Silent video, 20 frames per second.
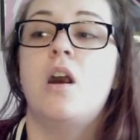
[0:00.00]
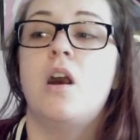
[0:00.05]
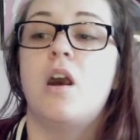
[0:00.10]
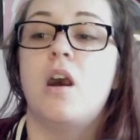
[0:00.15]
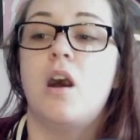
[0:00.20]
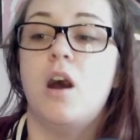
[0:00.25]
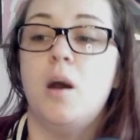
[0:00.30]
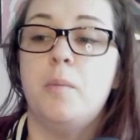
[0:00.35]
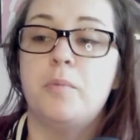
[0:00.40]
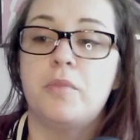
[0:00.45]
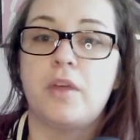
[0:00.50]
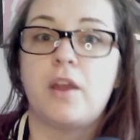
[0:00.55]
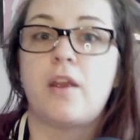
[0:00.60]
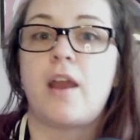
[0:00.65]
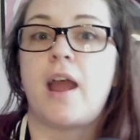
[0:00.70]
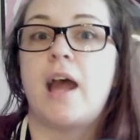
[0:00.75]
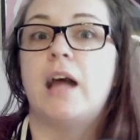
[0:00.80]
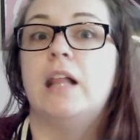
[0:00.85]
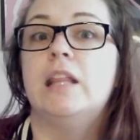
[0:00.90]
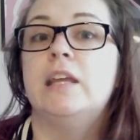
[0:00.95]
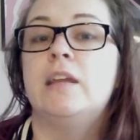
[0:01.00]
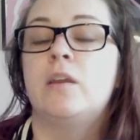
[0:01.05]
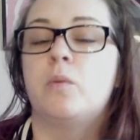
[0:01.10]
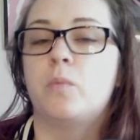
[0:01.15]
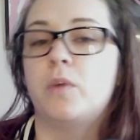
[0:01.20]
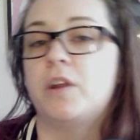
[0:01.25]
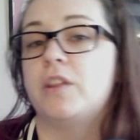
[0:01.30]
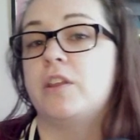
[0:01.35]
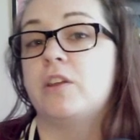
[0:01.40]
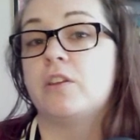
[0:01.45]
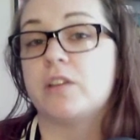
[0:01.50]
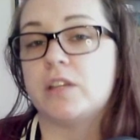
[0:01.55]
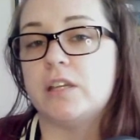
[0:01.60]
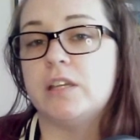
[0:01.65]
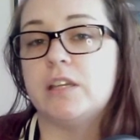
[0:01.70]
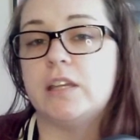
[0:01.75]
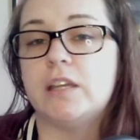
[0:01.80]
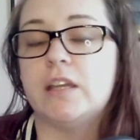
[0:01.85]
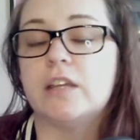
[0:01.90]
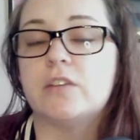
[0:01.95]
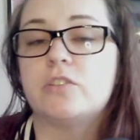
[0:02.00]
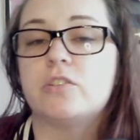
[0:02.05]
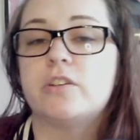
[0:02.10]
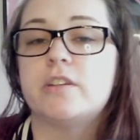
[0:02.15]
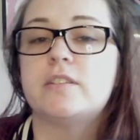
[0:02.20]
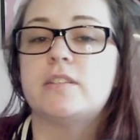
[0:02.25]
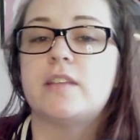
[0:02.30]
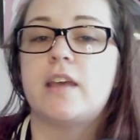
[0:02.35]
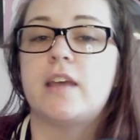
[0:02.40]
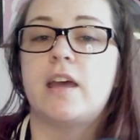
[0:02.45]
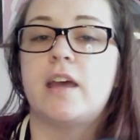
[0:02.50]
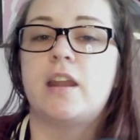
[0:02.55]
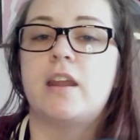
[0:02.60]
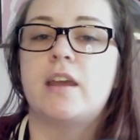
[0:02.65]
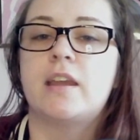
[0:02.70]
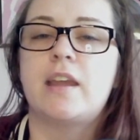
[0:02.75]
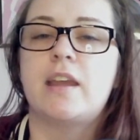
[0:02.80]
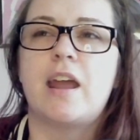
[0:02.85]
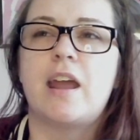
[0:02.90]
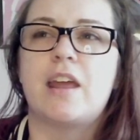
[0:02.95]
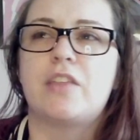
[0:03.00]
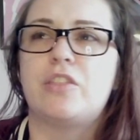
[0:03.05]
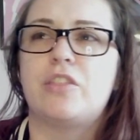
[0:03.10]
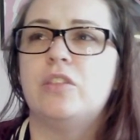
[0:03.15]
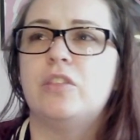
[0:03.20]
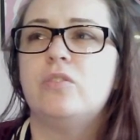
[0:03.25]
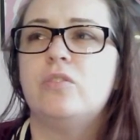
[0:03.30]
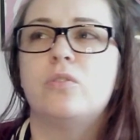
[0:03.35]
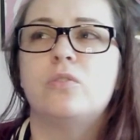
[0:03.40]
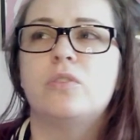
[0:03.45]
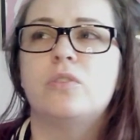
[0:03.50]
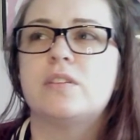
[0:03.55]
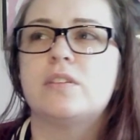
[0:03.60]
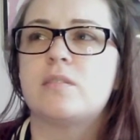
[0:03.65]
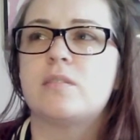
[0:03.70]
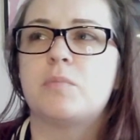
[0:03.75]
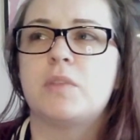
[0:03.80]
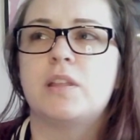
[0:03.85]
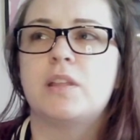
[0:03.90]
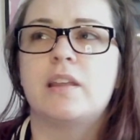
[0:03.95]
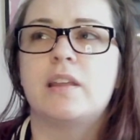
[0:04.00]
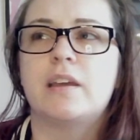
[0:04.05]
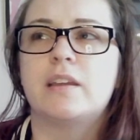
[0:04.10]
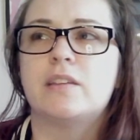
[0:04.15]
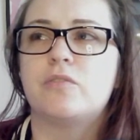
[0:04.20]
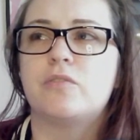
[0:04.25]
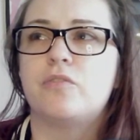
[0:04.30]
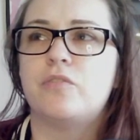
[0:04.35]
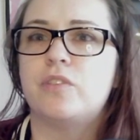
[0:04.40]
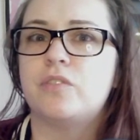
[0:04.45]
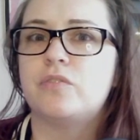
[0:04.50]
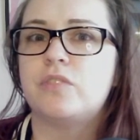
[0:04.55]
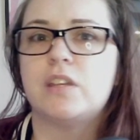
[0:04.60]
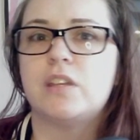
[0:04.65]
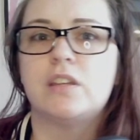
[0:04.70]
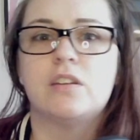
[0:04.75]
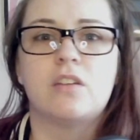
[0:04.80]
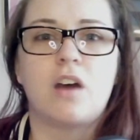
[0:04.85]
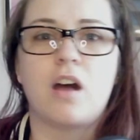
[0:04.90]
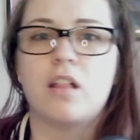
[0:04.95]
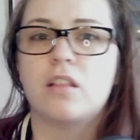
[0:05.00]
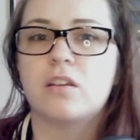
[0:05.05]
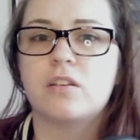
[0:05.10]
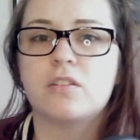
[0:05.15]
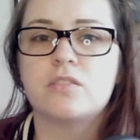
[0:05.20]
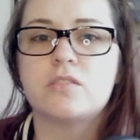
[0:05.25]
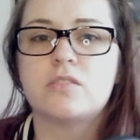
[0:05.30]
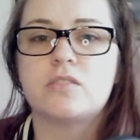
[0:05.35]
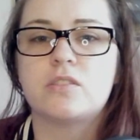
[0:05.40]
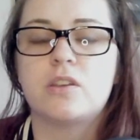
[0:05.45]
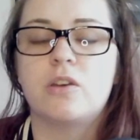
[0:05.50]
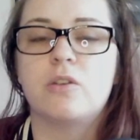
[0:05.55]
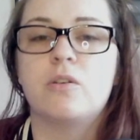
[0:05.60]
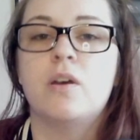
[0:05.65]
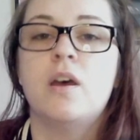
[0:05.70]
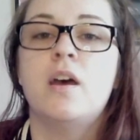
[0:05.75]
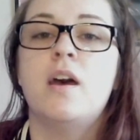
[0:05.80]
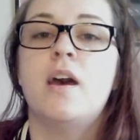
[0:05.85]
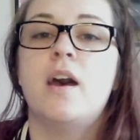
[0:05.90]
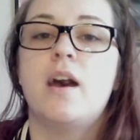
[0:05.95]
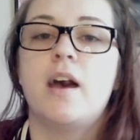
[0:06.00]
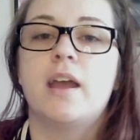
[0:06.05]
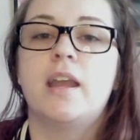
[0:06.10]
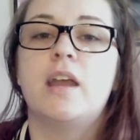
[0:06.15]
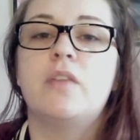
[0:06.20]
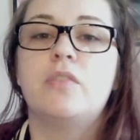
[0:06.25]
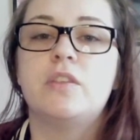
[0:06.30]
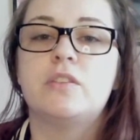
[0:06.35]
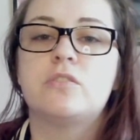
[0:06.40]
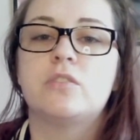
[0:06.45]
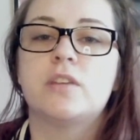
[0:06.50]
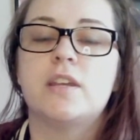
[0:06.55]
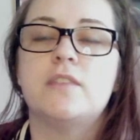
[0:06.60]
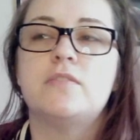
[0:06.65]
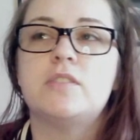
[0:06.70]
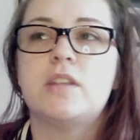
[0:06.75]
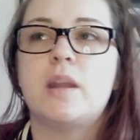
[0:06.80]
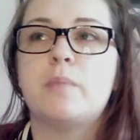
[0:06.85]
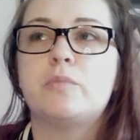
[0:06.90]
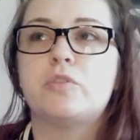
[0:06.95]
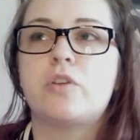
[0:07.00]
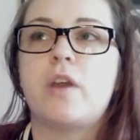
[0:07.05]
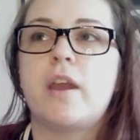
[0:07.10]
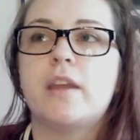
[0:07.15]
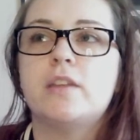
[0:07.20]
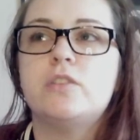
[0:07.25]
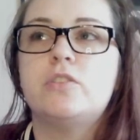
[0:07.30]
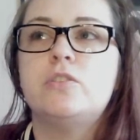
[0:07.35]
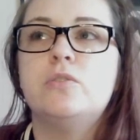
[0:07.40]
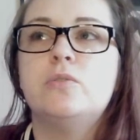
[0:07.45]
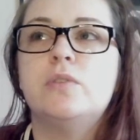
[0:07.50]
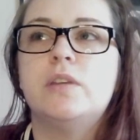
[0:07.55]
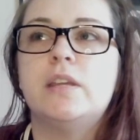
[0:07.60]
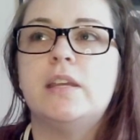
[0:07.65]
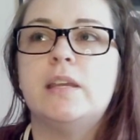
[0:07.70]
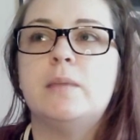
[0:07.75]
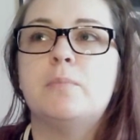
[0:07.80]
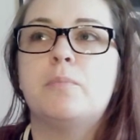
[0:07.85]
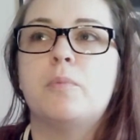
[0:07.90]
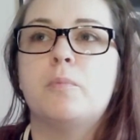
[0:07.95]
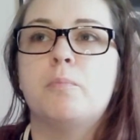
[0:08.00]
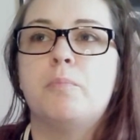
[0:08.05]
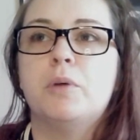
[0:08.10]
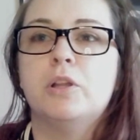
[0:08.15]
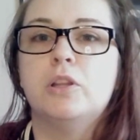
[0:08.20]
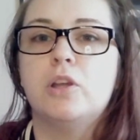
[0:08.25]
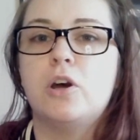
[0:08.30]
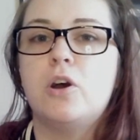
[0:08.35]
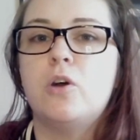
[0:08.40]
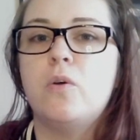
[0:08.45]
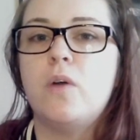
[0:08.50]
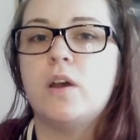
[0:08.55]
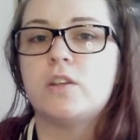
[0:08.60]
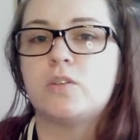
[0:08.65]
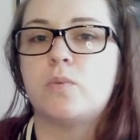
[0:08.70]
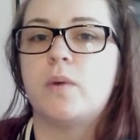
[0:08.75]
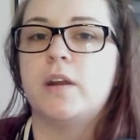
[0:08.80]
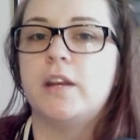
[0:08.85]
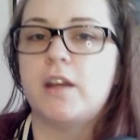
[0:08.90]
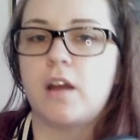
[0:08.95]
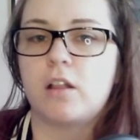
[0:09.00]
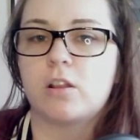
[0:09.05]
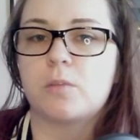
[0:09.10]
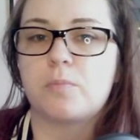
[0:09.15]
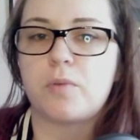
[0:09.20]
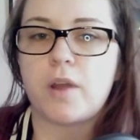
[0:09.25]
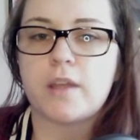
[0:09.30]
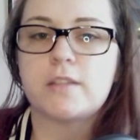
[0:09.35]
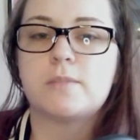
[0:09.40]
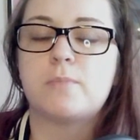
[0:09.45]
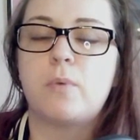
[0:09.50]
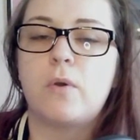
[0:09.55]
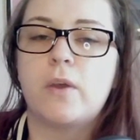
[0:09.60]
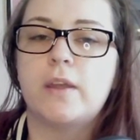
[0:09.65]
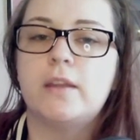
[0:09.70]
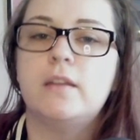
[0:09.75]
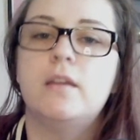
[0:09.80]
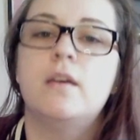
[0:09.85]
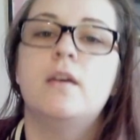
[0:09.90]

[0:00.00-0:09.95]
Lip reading: up their alley in one of their geeky interests. And again, I think they're only something like $15. So again, these are gifts that I'm trying to keep below a $20 price point,